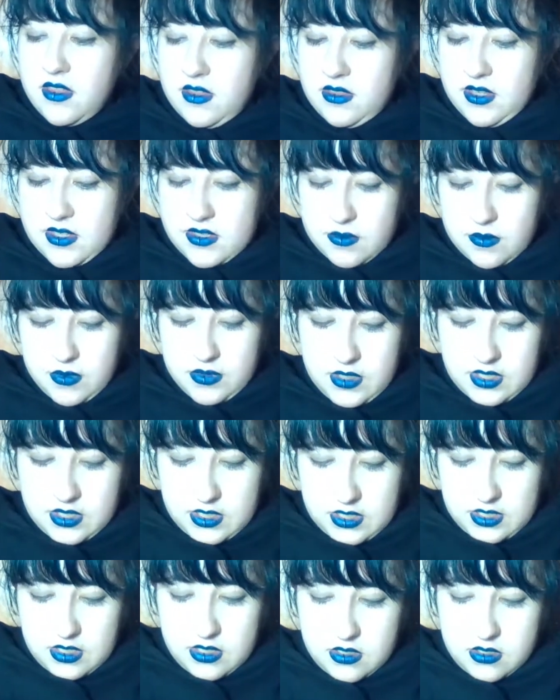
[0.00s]
I think that's what
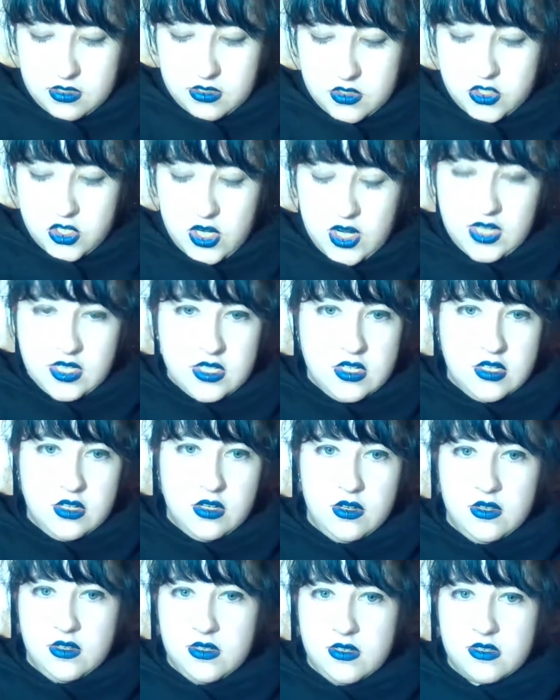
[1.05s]
they're trying to
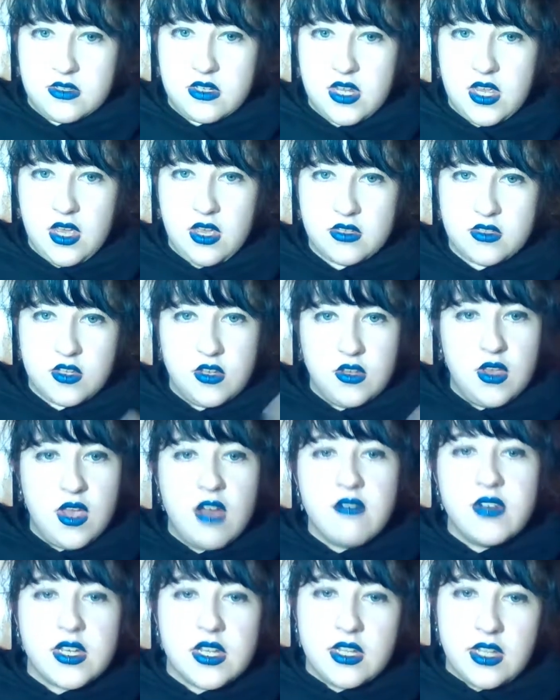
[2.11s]
do, is to, so
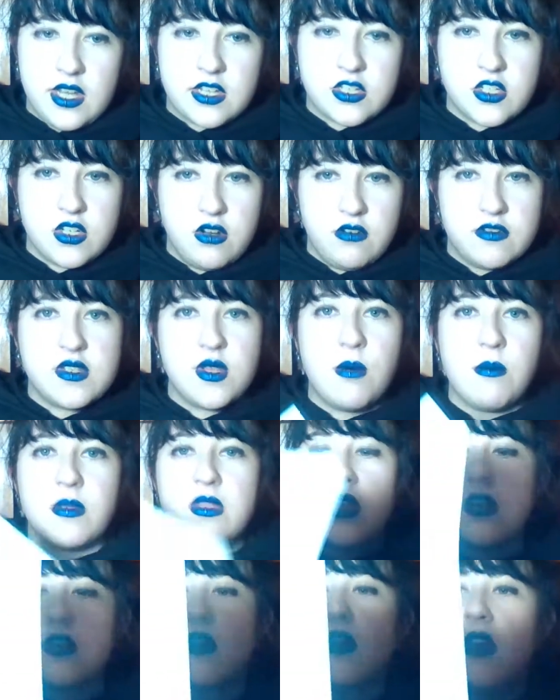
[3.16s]
you have a collection of
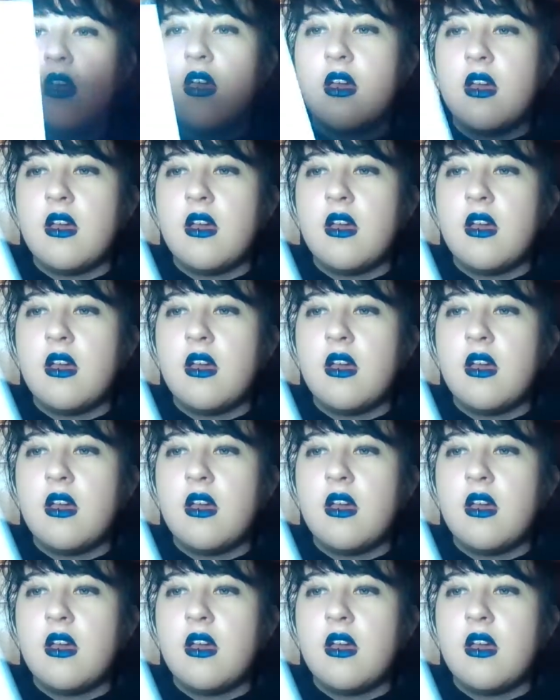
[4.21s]
something.